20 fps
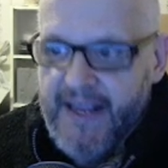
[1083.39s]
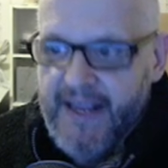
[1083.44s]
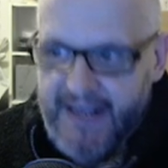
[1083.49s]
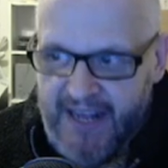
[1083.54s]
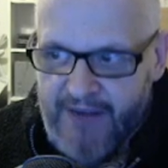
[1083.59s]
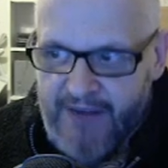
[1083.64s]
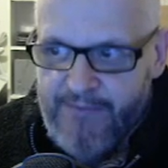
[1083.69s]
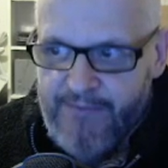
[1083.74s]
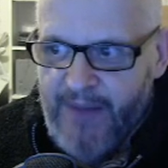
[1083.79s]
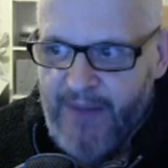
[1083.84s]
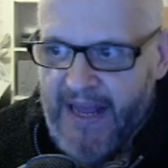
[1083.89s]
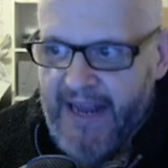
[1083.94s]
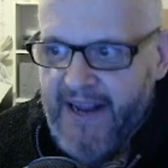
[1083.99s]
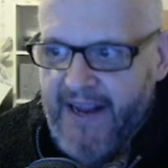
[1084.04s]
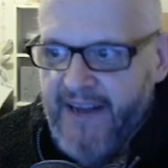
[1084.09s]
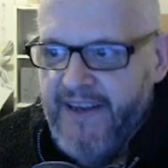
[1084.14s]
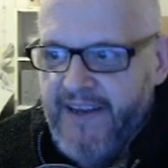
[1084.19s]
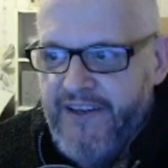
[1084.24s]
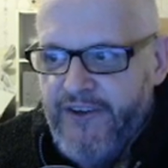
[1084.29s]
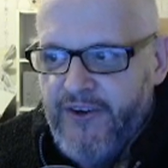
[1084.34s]
come back,
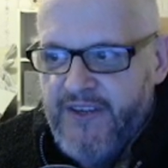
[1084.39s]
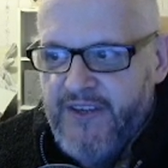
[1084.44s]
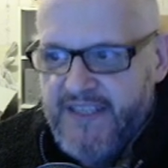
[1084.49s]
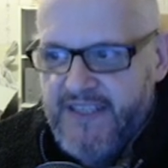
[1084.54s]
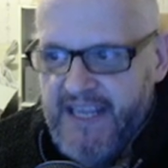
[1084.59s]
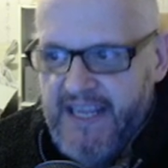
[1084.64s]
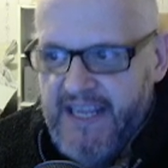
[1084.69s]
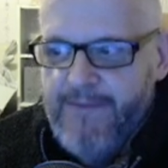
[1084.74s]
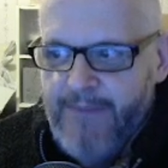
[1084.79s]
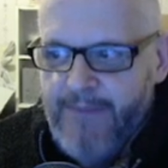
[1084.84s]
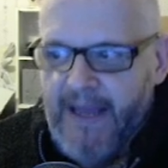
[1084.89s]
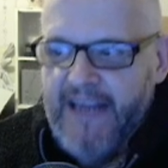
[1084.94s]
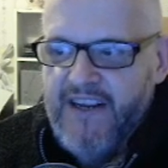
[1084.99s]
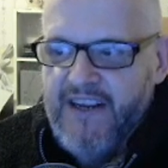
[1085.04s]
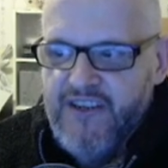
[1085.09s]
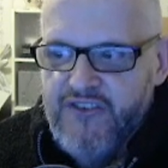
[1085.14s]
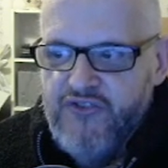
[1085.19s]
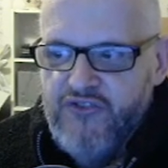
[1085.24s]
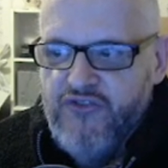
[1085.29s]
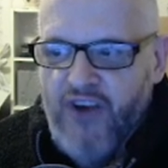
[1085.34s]
and then you could take back
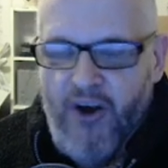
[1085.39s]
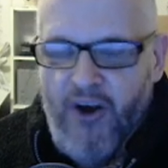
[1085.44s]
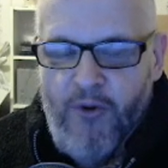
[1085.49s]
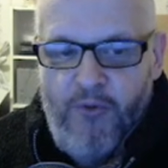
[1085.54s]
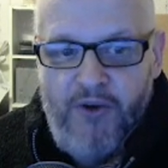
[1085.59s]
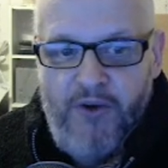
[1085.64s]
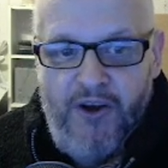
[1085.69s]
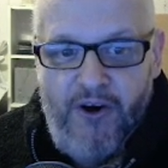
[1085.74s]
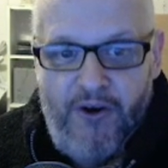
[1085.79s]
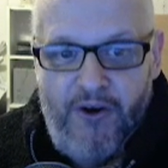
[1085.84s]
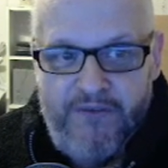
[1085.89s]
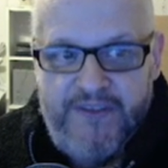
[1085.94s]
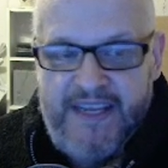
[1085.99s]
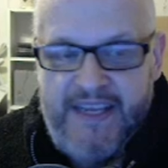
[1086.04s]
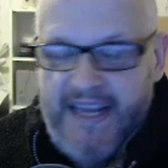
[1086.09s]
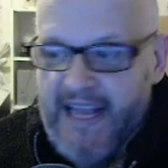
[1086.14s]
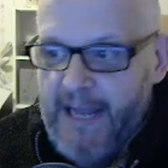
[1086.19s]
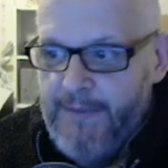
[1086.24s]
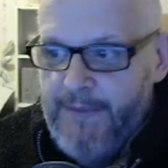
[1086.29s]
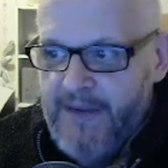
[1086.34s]
control of the
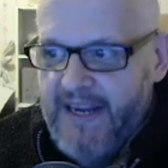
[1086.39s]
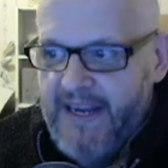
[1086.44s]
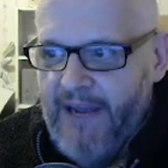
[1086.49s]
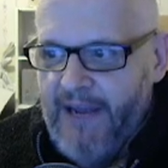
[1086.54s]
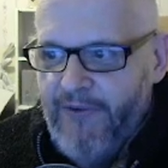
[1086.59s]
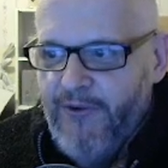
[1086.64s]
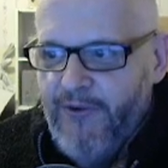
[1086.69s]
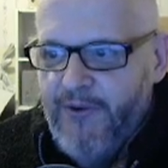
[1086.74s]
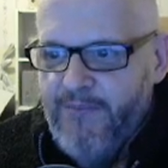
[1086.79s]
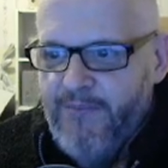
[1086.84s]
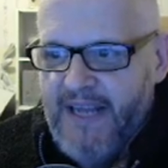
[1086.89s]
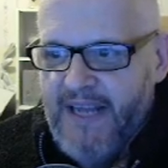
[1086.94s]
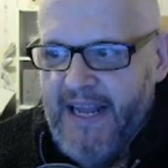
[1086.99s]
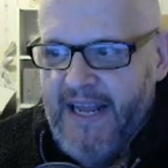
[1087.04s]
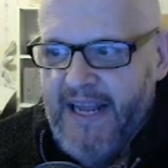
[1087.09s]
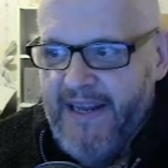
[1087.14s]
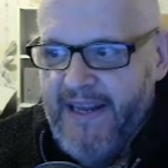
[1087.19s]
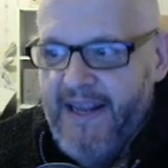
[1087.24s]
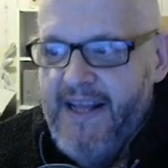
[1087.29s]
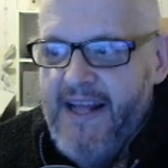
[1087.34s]
game and carry on
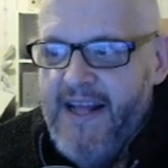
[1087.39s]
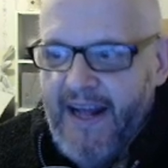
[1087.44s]
playing it,